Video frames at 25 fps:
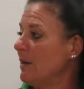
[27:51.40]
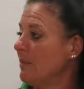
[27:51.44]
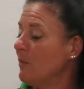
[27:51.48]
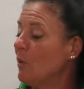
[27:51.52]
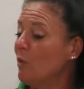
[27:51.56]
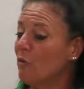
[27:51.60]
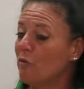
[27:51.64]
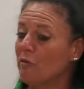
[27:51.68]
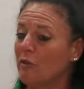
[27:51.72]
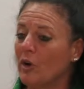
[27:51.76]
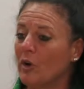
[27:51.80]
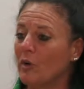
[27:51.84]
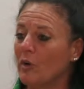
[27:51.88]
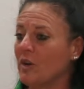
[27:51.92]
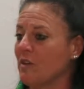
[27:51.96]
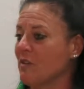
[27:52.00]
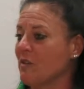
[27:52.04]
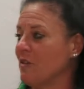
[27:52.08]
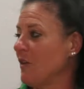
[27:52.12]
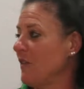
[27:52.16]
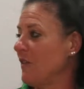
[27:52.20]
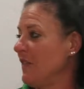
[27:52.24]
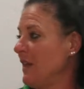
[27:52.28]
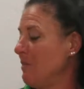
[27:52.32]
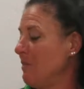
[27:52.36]
focus
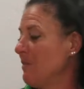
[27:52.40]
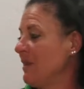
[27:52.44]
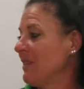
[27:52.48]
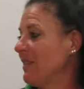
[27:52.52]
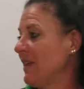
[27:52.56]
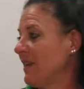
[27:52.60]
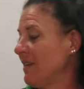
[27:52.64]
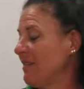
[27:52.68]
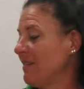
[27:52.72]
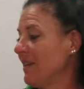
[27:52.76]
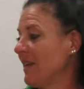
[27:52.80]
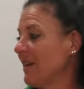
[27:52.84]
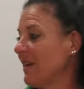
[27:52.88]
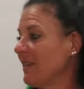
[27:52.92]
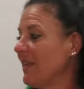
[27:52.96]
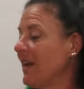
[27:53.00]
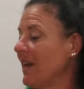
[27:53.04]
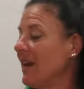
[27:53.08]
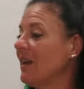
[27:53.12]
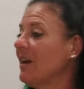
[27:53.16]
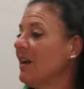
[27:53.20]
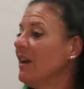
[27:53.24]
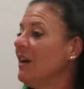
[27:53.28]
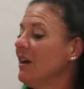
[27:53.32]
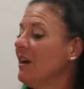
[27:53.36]
on them and things like
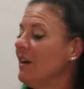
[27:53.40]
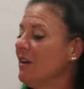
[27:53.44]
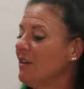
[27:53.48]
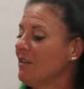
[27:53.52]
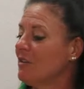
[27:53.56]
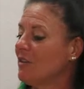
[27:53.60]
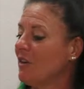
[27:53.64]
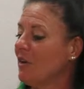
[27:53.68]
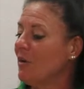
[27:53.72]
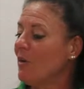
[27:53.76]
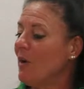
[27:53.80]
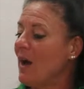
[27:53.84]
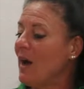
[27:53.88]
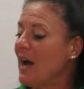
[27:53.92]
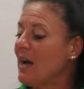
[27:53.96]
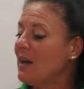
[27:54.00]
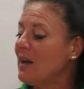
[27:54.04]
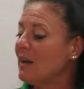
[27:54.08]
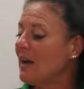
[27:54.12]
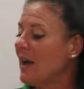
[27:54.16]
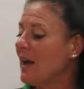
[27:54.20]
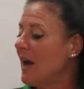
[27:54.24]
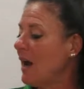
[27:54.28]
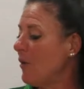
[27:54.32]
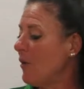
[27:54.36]
that. So
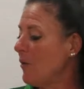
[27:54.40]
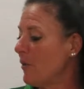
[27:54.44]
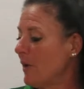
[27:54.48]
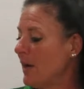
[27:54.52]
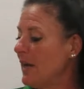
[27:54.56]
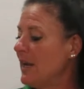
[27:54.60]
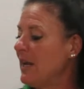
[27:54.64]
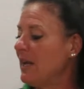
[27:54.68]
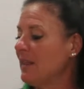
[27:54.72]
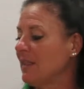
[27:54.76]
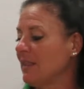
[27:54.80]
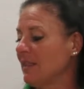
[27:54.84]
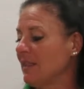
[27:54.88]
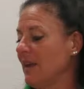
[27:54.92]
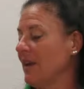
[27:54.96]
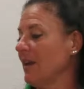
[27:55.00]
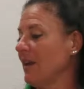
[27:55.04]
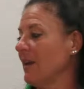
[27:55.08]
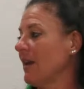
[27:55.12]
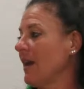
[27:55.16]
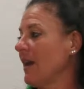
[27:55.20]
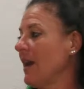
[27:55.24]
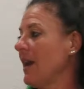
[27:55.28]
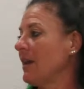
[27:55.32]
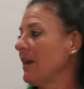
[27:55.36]
I really
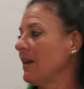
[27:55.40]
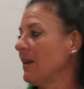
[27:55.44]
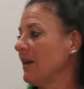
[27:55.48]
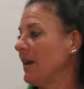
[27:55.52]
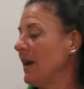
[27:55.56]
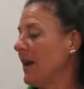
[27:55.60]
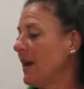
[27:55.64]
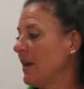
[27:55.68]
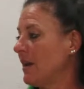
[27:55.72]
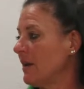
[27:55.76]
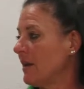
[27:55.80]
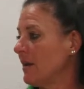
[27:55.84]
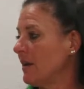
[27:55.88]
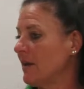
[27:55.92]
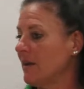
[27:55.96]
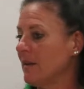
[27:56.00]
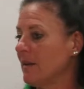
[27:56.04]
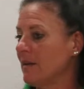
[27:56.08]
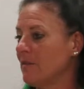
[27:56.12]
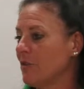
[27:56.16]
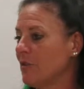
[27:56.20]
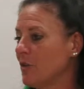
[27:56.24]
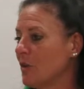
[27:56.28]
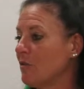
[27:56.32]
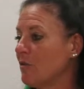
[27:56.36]
think at a
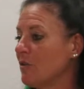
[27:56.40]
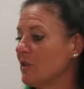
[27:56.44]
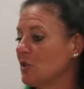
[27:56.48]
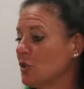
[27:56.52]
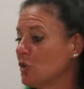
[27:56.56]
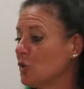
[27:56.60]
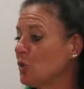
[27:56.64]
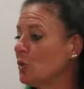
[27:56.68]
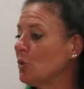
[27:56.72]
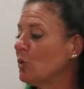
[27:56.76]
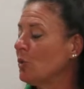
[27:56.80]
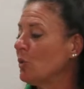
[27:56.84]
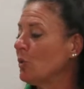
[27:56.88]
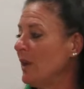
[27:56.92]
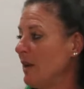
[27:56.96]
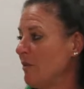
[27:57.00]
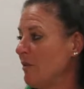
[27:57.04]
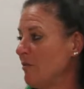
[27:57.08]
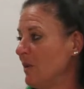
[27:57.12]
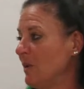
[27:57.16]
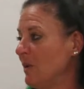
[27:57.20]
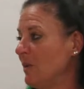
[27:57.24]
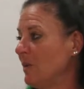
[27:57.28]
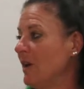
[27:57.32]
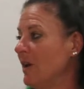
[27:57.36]
sort of a school
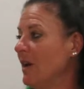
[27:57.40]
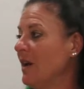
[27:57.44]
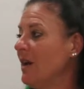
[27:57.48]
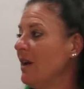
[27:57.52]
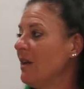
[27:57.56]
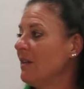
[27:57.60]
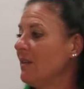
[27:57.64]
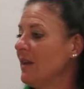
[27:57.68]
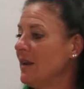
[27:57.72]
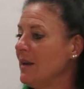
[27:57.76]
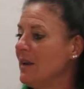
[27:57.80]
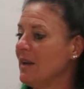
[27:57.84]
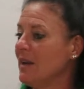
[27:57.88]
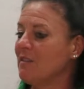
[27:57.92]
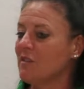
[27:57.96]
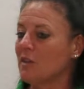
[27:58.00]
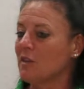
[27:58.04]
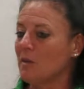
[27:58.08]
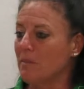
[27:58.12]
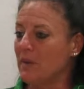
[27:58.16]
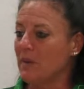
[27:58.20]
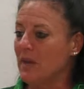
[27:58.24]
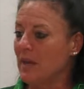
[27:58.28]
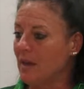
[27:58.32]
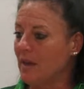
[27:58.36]
level, there needs to
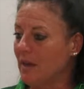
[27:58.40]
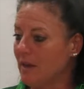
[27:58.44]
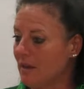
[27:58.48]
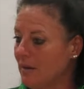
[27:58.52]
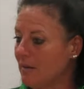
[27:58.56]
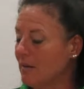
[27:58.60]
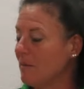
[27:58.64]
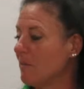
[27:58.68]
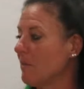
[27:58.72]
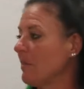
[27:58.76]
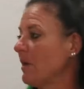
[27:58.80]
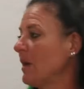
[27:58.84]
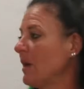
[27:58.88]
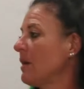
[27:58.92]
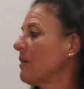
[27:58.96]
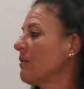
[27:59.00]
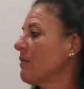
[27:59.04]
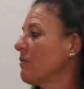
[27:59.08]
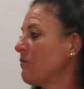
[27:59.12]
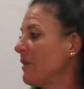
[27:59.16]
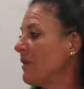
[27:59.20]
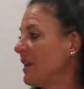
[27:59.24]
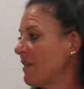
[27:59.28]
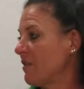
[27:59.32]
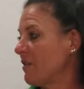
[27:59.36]
be
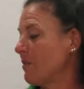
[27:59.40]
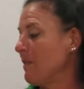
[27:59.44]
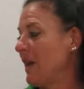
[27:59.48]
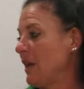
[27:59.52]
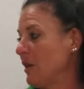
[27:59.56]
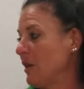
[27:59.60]
fuss made